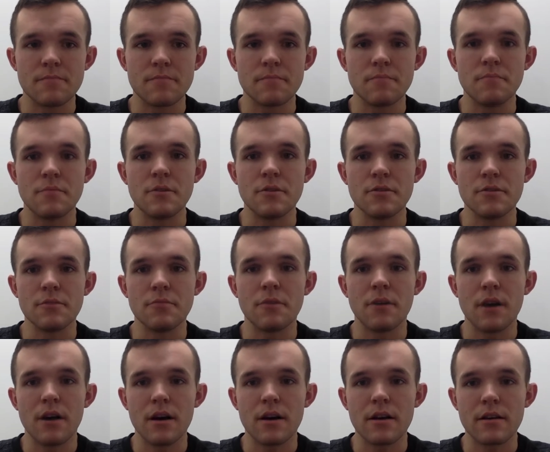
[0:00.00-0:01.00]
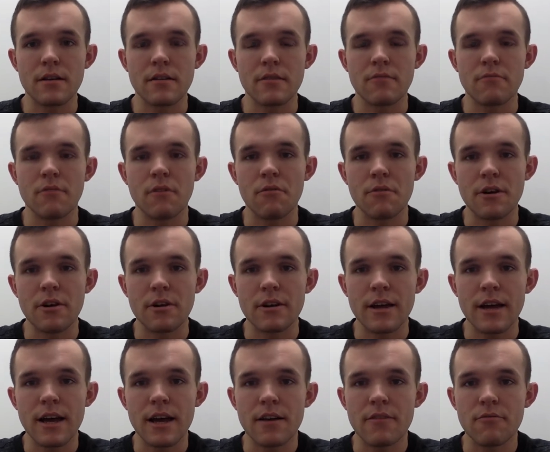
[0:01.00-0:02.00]
builds upon what we already
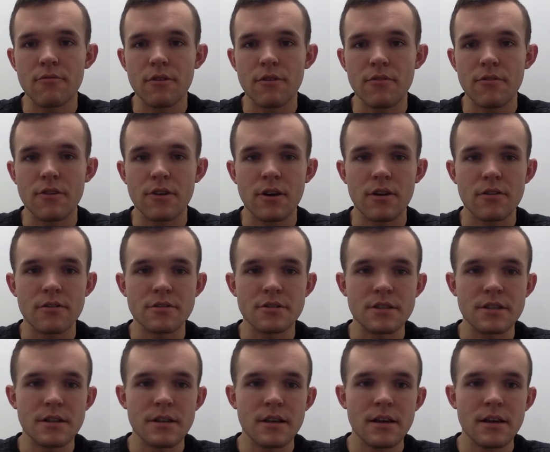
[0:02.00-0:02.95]
have with phonology.